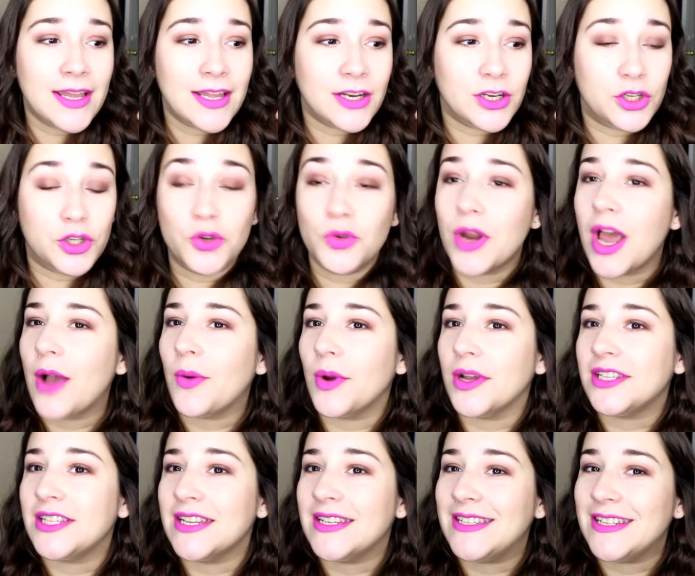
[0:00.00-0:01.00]
do not
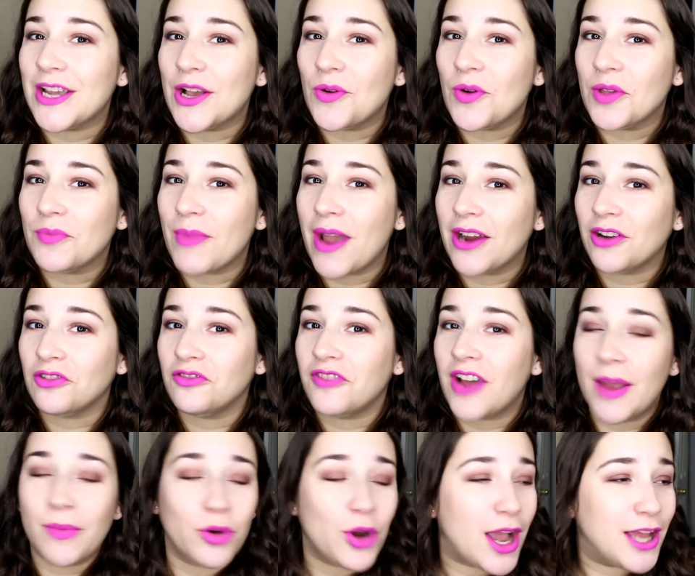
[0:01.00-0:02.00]
want to deal with
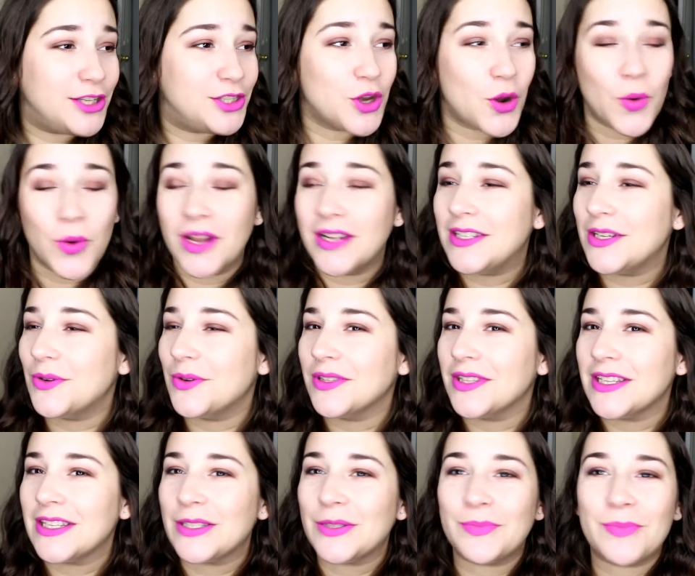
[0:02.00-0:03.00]
microfiber. I don't want to deal with
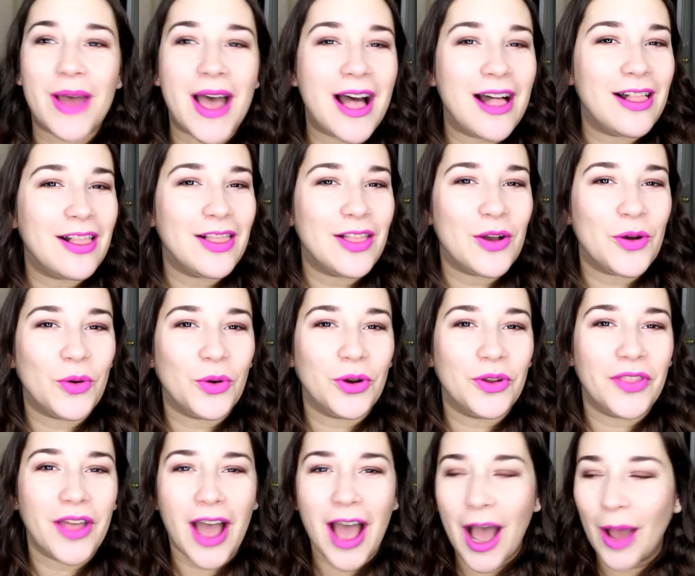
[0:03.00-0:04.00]
the smell or
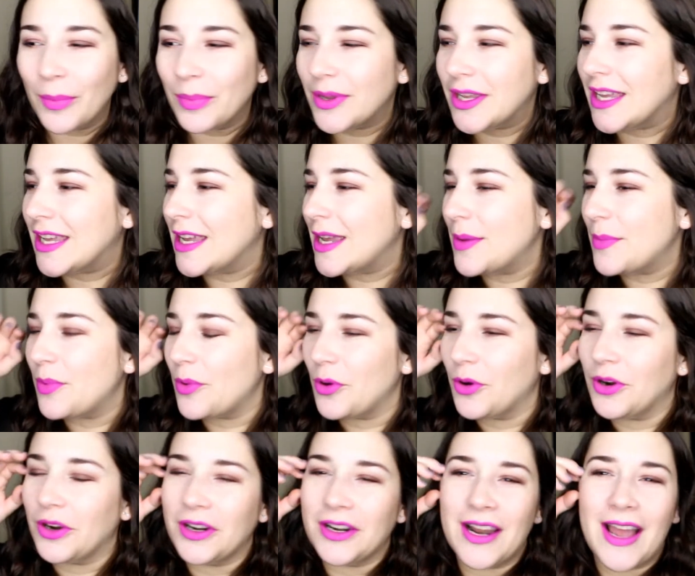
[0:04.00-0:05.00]
the upkeep
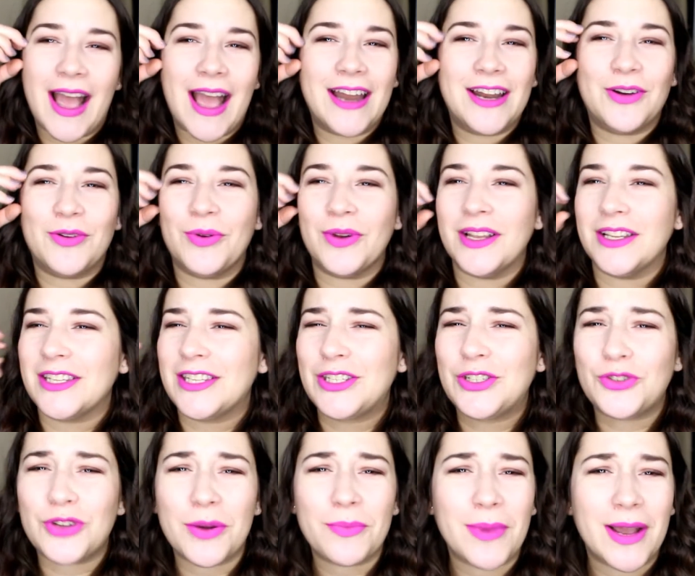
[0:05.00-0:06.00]
or I don't want to
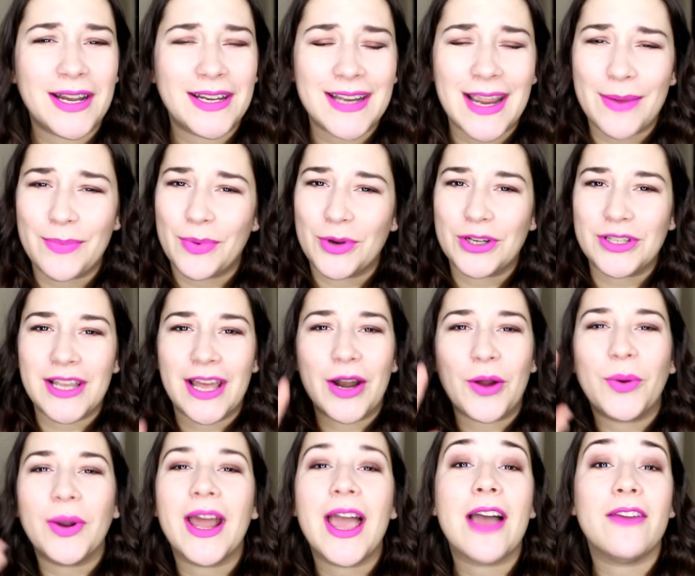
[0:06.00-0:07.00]
strip my diapers. I don't
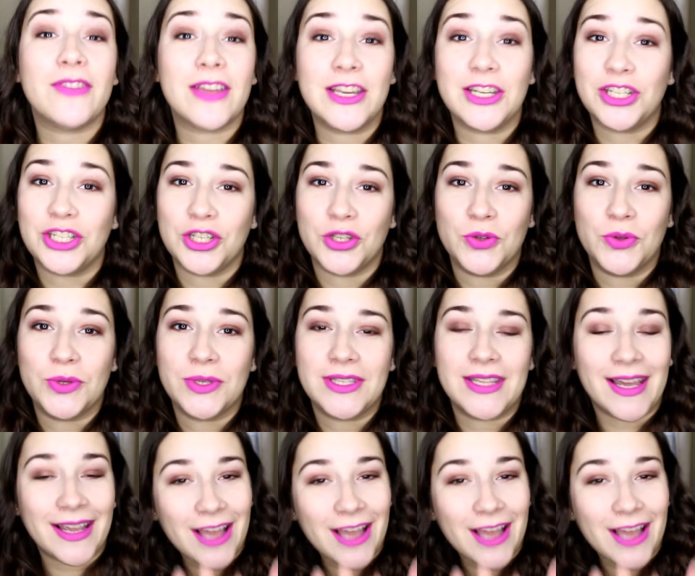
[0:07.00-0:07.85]
want to have issues that